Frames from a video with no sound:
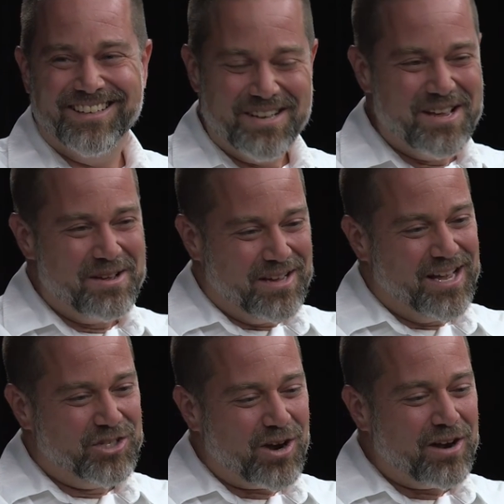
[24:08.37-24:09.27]
Excellent.
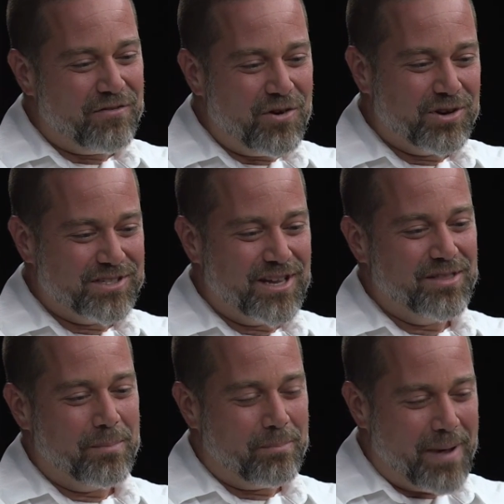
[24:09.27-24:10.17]
And try to focus
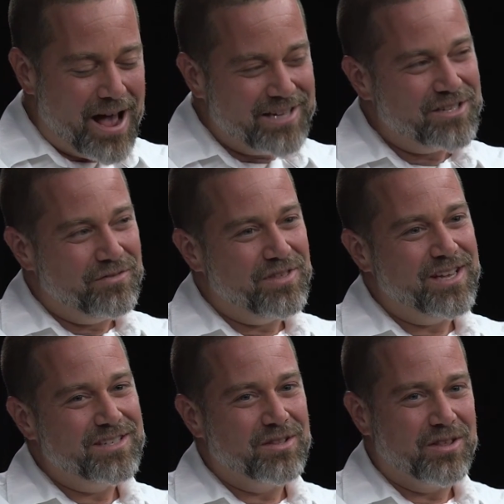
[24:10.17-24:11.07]
on the positive
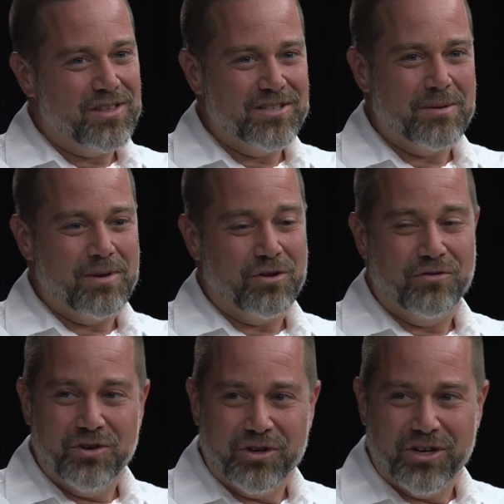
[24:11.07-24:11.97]
things and the things that make you
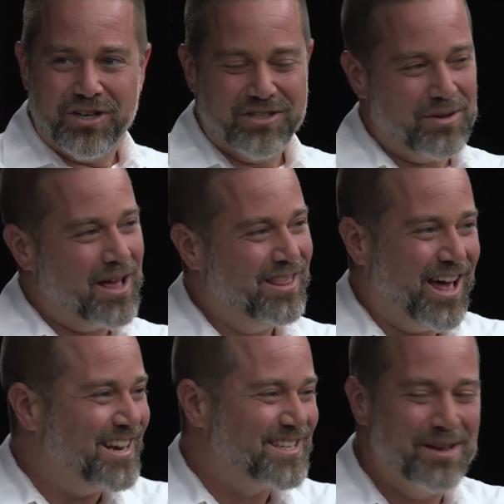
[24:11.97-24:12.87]
feel good, because a
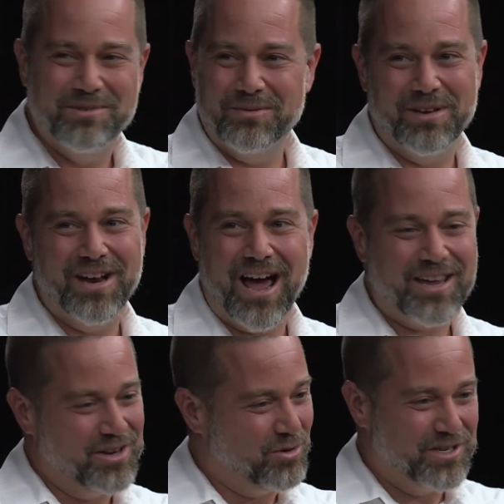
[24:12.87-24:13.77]
lot of times, I mean,
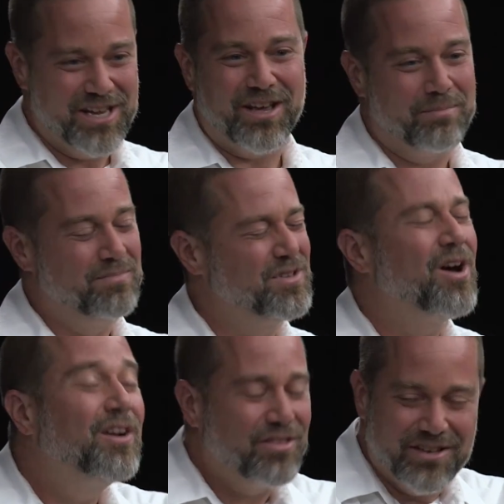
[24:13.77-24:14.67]
I could critique a
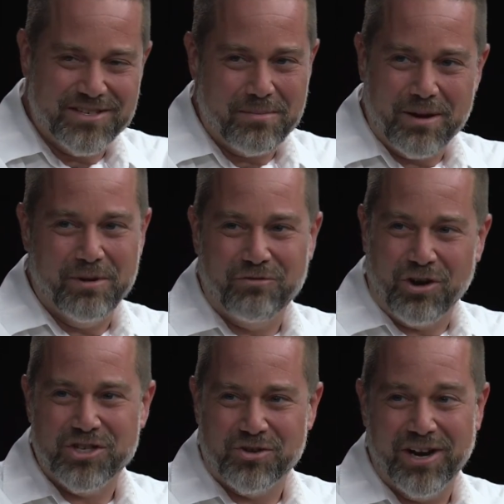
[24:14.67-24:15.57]
ton of things that make me
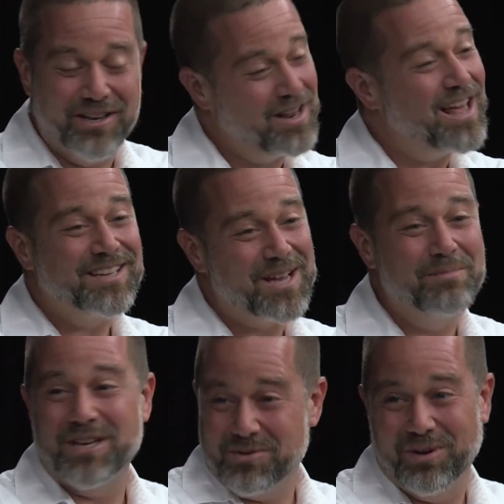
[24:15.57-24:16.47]
frustrated. And a lot of
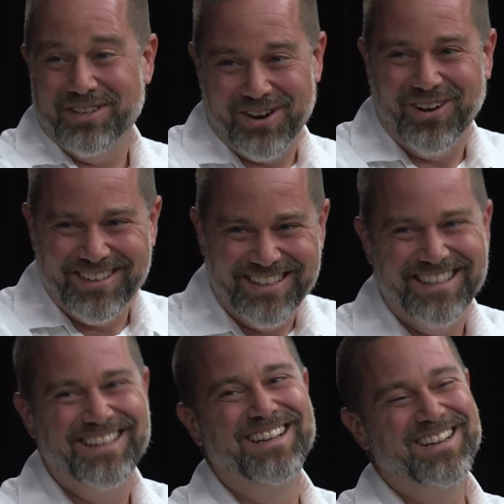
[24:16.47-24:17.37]
times that's what, you know,
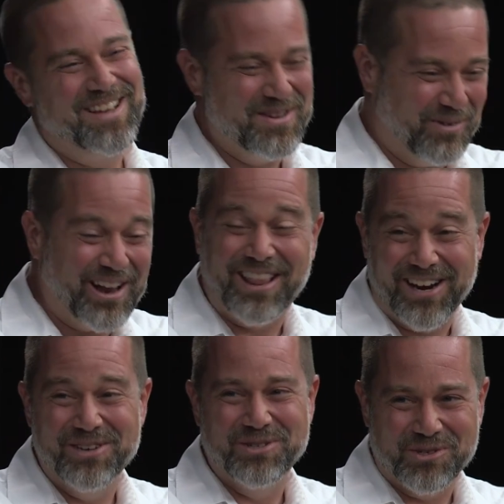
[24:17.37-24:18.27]
a
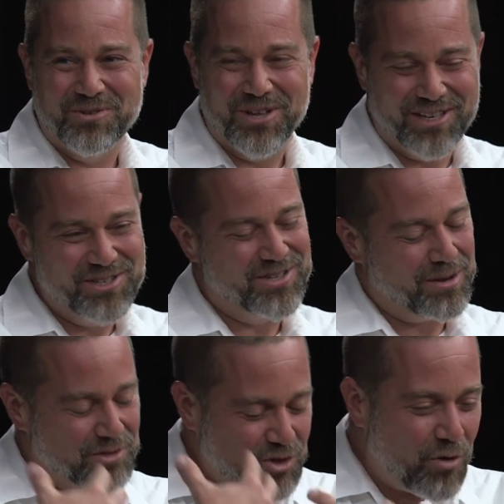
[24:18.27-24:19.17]
lot of users feel that too. It's
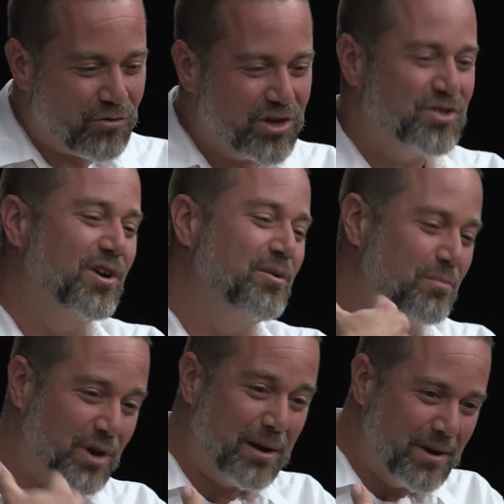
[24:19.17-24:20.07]
like, I'm so
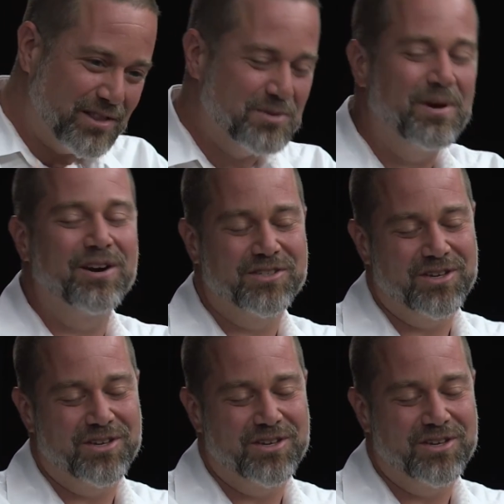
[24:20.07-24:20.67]
frustrated, we've got to make this better.